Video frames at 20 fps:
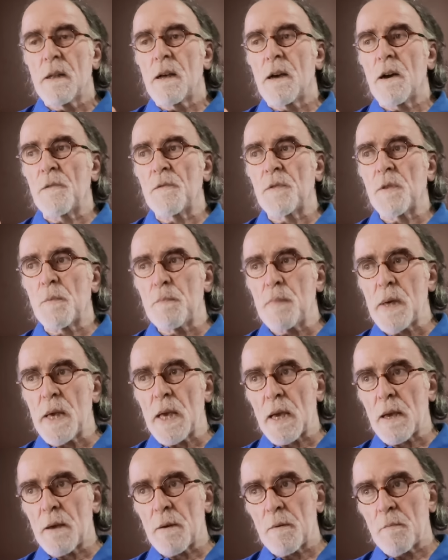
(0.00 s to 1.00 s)
of the
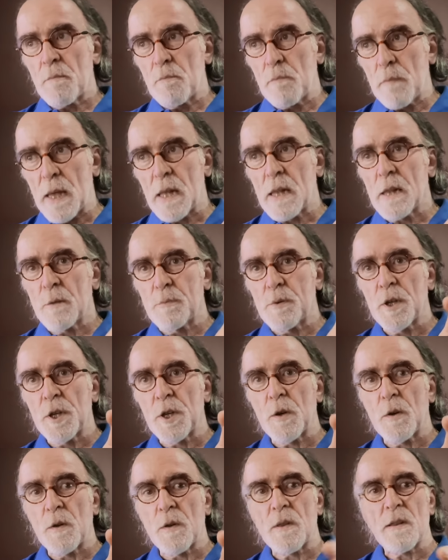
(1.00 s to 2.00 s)
big metal
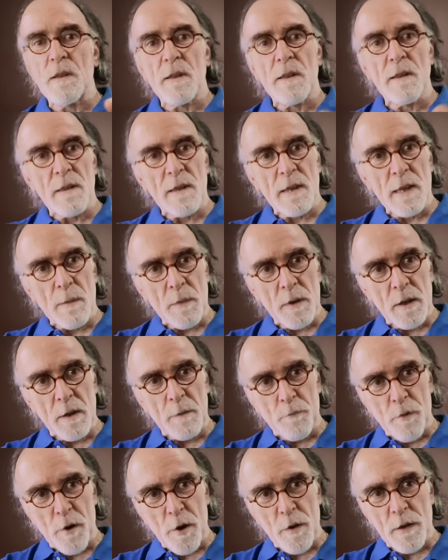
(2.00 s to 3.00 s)
producers and some of the
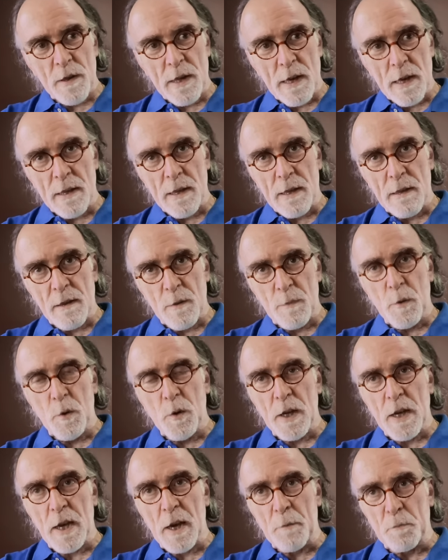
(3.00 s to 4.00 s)
processing,
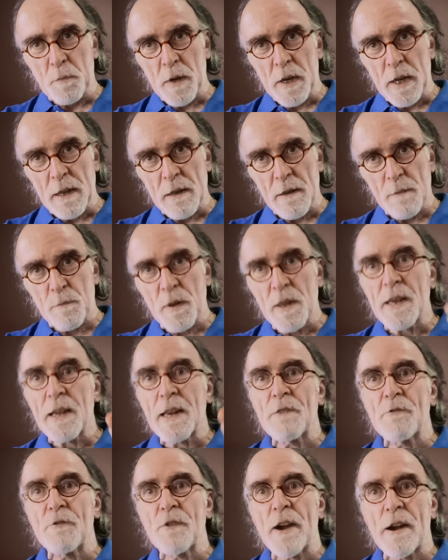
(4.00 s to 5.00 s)
smaller companies,
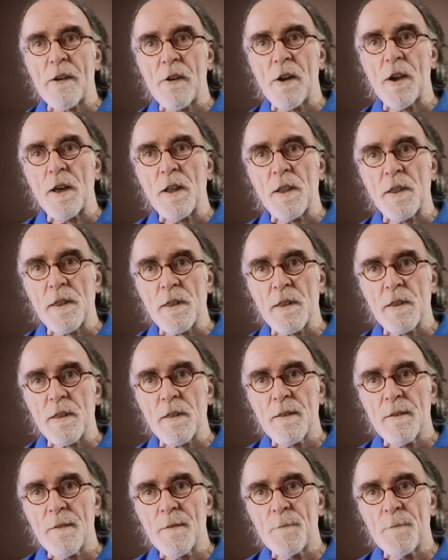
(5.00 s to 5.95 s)
particularly rare earths,